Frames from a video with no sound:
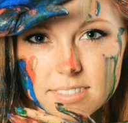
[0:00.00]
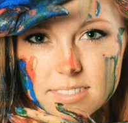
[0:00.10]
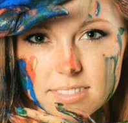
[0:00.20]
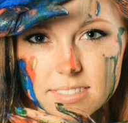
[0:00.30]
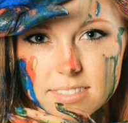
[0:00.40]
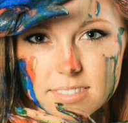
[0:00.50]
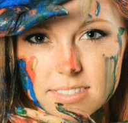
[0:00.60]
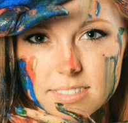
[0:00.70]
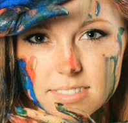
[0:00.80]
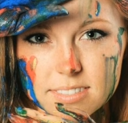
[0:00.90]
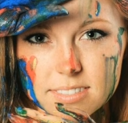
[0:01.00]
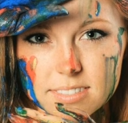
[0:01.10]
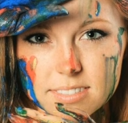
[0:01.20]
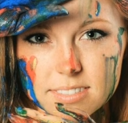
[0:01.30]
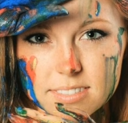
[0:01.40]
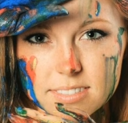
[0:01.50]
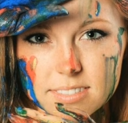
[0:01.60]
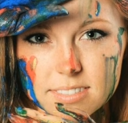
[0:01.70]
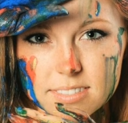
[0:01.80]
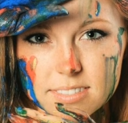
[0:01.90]

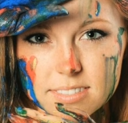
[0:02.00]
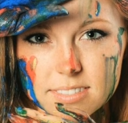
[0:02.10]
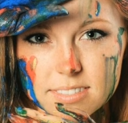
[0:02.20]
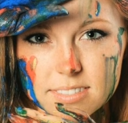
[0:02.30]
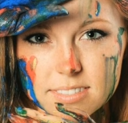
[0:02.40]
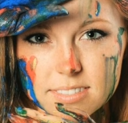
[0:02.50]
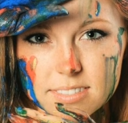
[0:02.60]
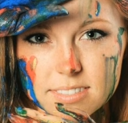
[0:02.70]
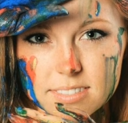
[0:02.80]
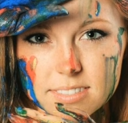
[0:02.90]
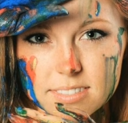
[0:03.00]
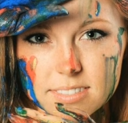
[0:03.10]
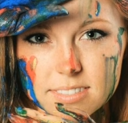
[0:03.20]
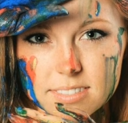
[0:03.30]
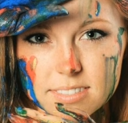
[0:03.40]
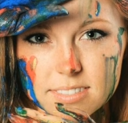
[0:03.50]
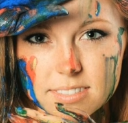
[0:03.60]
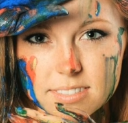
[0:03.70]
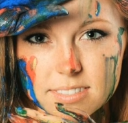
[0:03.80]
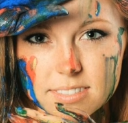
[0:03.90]

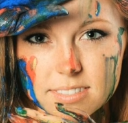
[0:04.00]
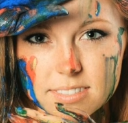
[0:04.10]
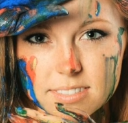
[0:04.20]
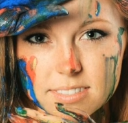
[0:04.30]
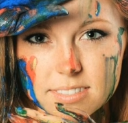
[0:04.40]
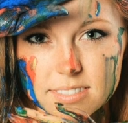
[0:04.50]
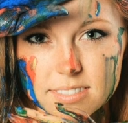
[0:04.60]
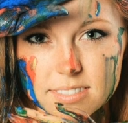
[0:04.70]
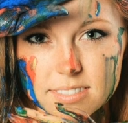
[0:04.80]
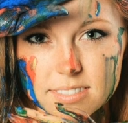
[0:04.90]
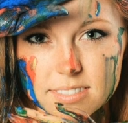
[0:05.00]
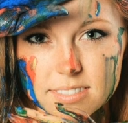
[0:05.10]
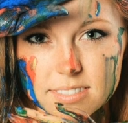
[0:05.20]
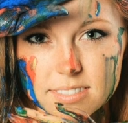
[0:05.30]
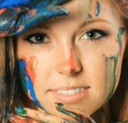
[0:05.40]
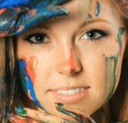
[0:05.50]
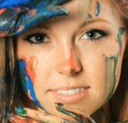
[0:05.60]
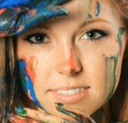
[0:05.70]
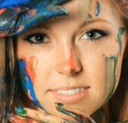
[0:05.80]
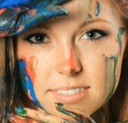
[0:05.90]

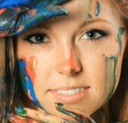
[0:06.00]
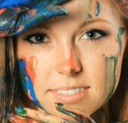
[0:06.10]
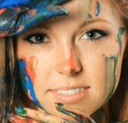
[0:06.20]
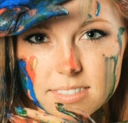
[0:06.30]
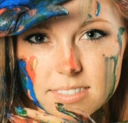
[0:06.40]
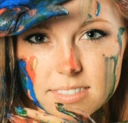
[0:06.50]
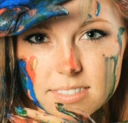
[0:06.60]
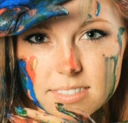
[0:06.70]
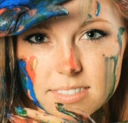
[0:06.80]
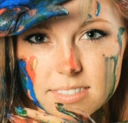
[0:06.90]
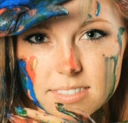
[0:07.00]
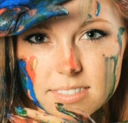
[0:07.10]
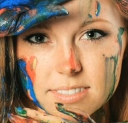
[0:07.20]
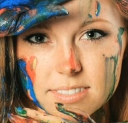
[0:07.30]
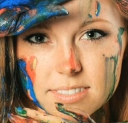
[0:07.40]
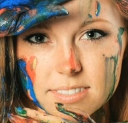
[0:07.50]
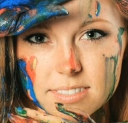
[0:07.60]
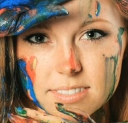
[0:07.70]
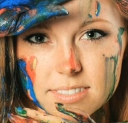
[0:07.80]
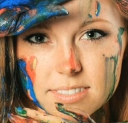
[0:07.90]
The face doesn't move, so there is nothing to read.